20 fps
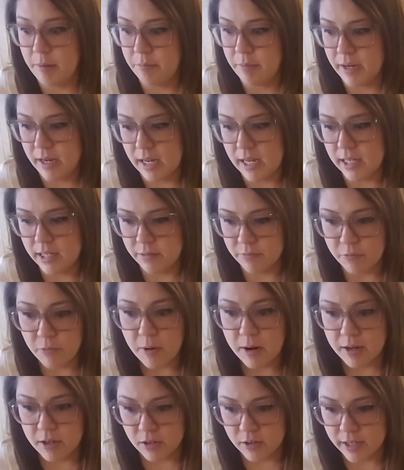but it
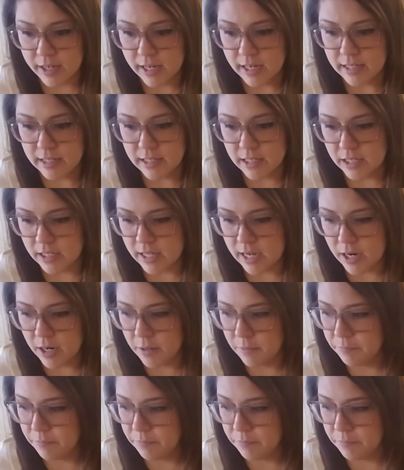will get to there.